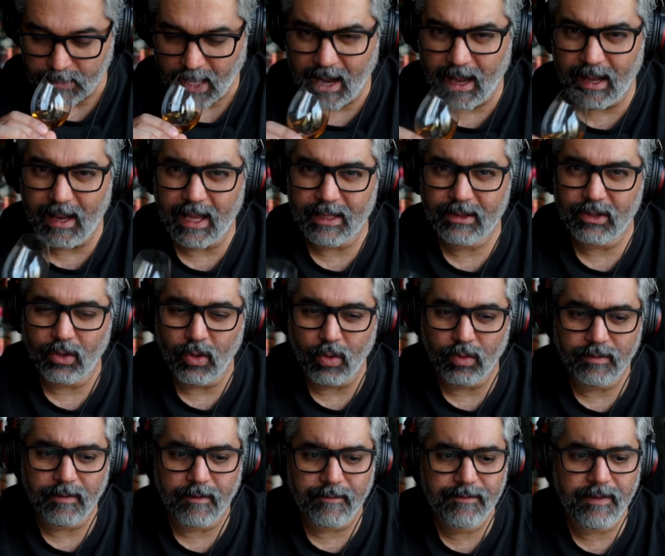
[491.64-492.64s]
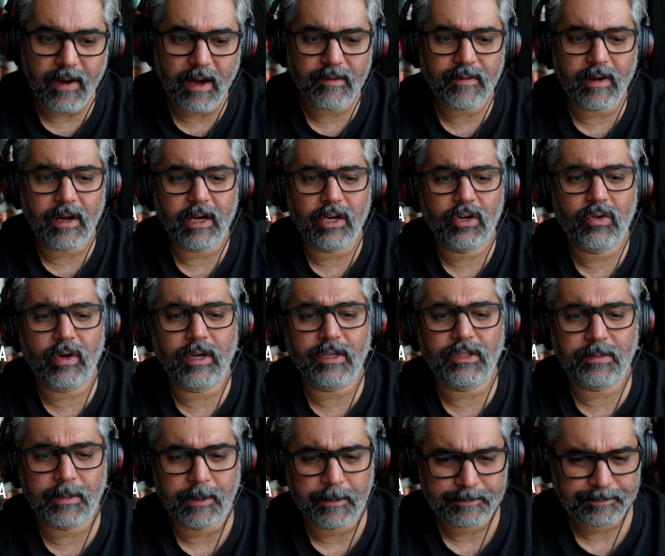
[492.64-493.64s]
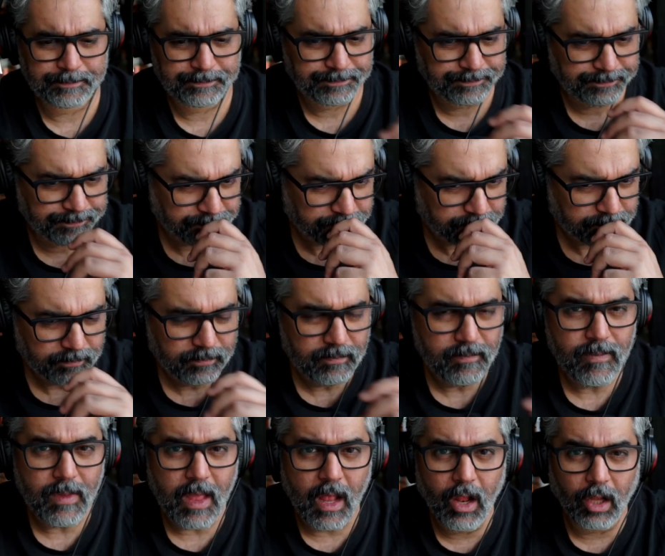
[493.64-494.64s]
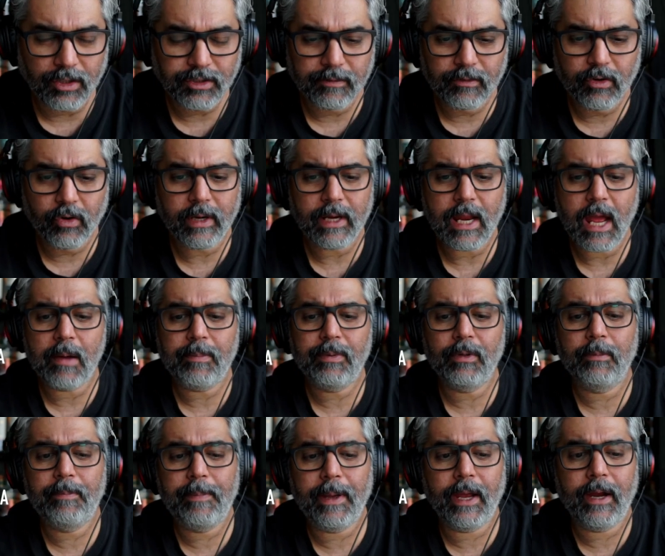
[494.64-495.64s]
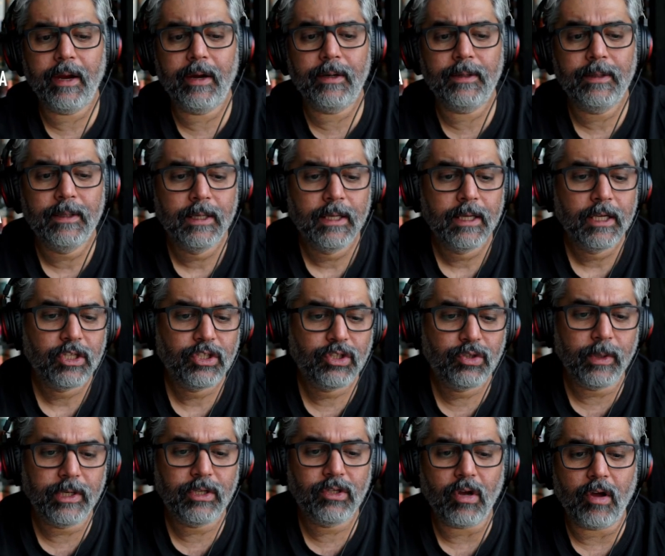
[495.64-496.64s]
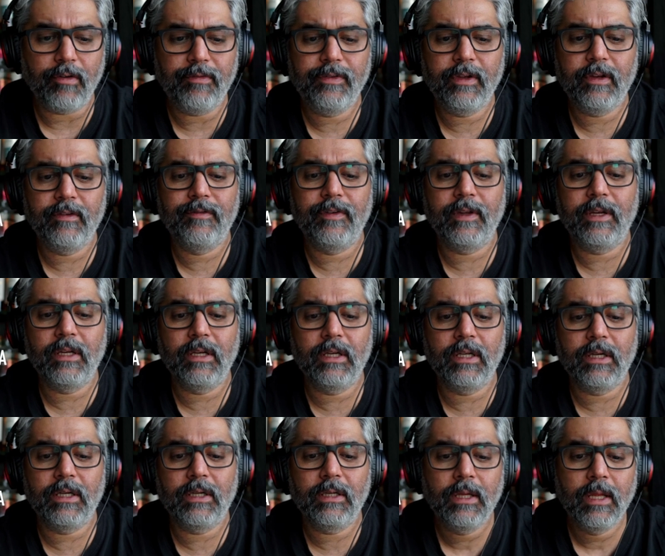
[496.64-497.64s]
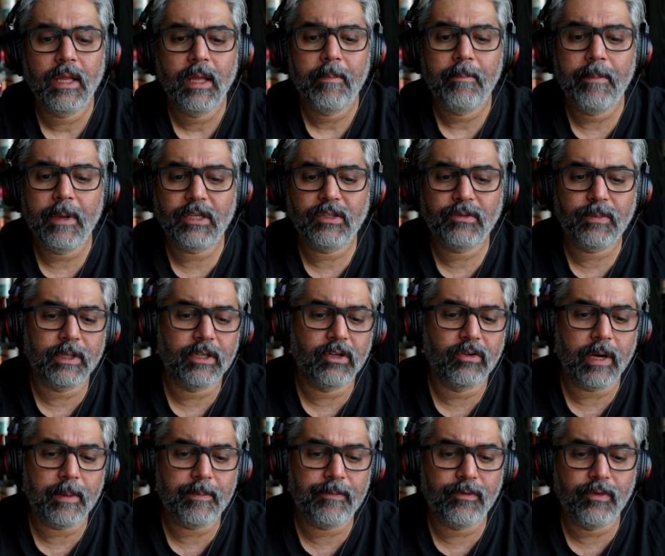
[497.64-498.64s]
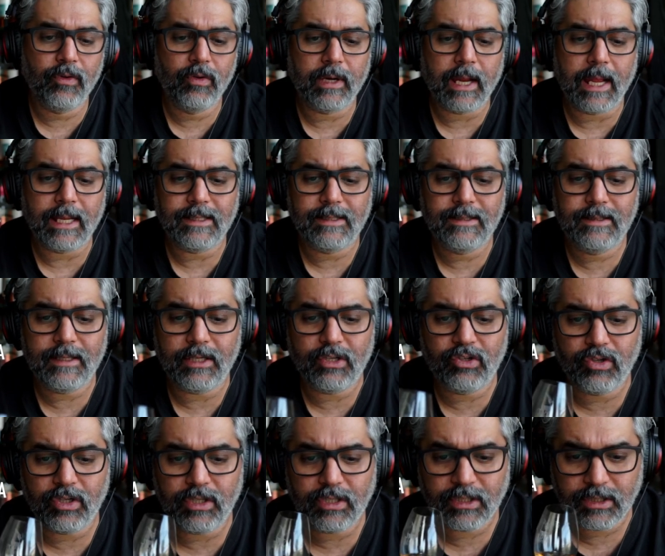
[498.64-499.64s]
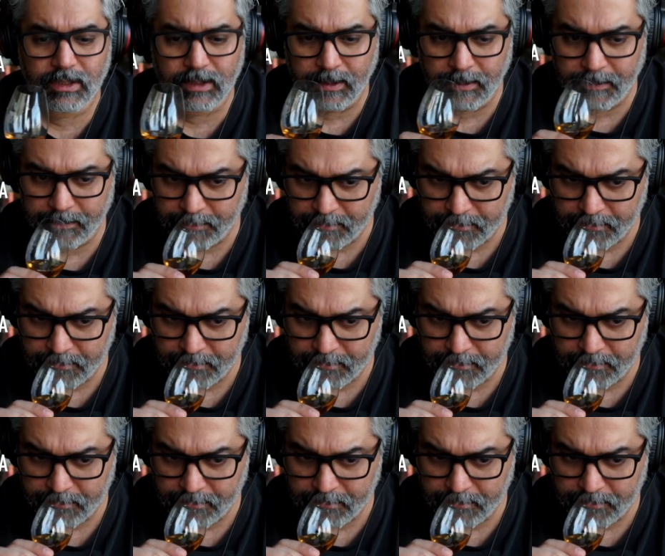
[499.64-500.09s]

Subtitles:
I like the nose. Very, very crisp. Lots of green apple, pear, sweet toffee and vanilla mixed with grapefruit and citrus.